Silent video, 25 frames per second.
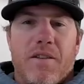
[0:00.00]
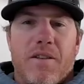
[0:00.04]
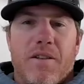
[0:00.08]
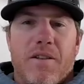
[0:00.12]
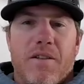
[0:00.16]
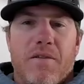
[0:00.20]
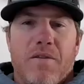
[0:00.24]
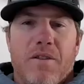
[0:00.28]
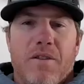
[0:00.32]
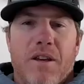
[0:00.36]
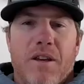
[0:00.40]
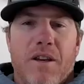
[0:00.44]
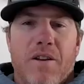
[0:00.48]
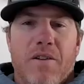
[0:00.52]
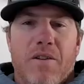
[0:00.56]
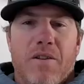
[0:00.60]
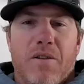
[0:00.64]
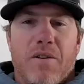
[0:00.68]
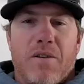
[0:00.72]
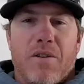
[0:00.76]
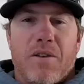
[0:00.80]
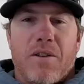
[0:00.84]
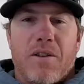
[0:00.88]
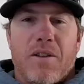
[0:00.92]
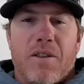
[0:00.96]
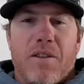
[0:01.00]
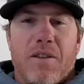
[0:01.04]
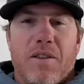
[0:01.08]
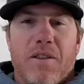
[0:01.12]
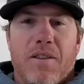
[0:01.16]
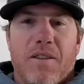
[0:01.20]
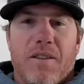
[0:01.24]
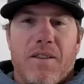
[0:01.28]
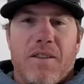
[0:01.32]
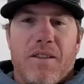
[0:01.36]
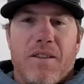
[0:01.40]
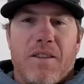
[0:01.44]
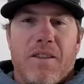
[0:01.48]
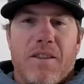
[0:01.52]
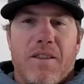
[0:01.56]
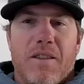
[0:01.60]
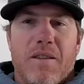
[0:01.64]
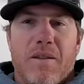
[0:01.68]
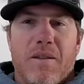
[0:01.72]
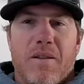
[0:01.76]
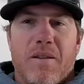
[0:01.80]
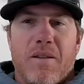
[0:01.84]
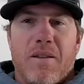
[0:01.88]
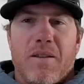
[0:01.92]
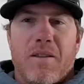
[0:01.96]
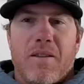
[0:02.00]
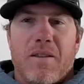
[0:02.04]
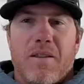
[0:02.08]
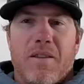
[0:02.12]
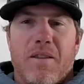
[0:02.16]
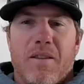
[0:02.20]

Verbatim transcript: a vehicle and the